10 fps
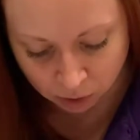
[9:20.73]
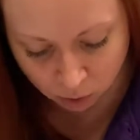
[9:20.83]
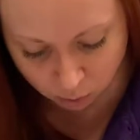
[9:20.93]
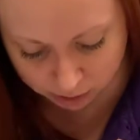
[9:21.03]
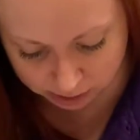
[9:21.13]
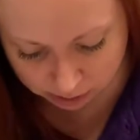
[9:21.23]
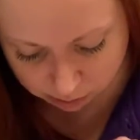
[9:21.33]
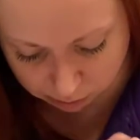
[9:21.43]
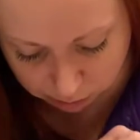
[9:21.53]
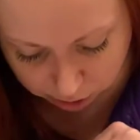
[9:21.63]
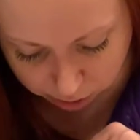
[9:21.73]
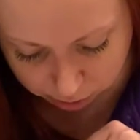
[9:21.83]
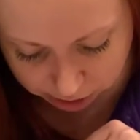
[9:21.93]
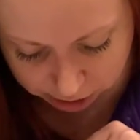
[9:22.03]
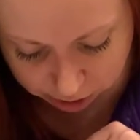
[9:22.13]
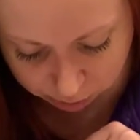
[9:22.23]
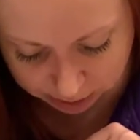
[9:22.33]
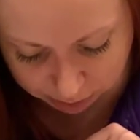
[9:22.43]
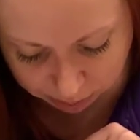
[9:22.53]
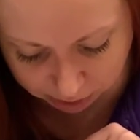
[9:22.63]
or this bluish,
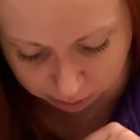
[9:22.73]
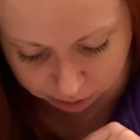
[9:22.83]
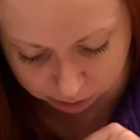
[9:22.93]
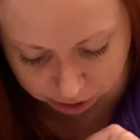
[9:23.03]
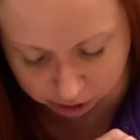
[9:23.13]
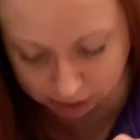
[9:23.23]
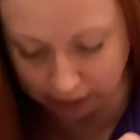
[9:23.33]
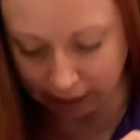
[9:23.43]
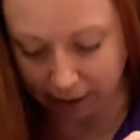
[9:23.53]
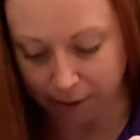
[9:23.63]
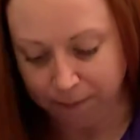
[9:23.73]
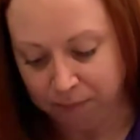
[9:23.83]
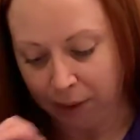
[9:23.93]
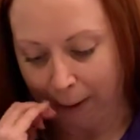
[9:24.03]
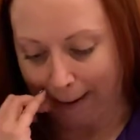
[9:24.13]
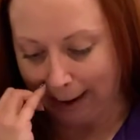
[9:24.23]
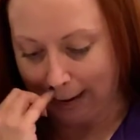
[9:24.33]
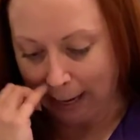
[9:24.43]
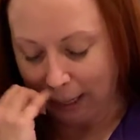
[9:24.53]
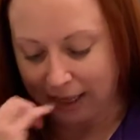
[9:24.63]
really pretty bluish green here,
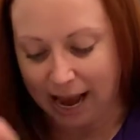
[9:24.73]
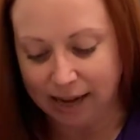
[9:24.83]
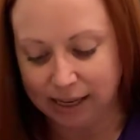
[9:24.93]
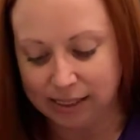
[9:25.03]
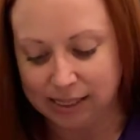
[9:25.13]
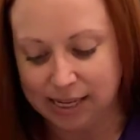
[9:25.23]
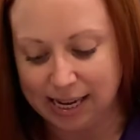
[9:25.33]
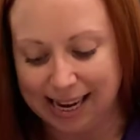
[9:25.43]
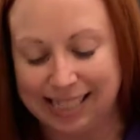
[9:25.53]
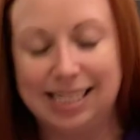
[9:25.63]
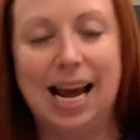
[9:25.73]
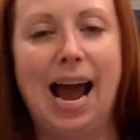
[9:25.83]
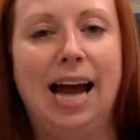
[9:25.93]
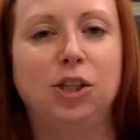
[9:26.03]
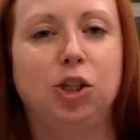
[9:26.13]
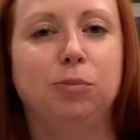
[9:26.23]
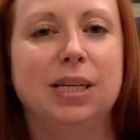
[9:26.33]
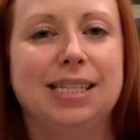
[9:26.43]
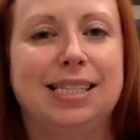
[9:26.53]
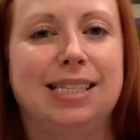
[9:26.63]
okay? That is the
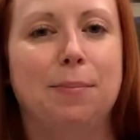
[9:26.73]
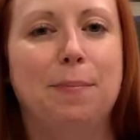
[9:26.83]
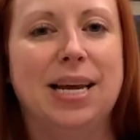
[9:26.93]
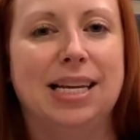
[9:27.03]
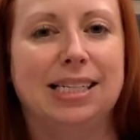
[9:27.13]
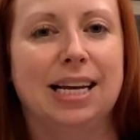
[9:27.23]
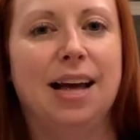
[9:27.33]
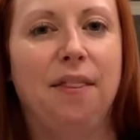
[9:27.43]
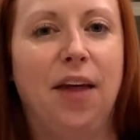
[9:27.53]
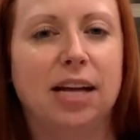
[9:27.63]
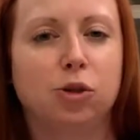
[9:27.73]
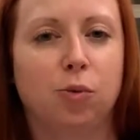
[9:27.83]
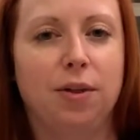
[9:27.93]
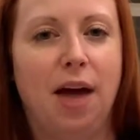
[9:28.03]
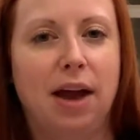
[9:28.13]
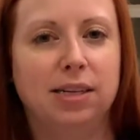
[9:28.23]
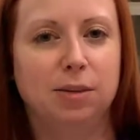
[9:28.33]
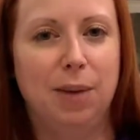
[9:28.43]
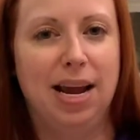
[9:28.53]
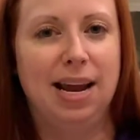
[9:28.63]
attachment cement. That's where that is
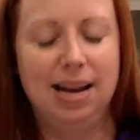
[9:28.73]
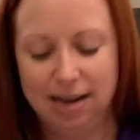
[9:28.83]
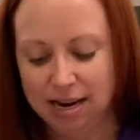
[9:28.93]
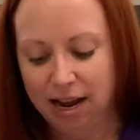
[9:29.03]
made.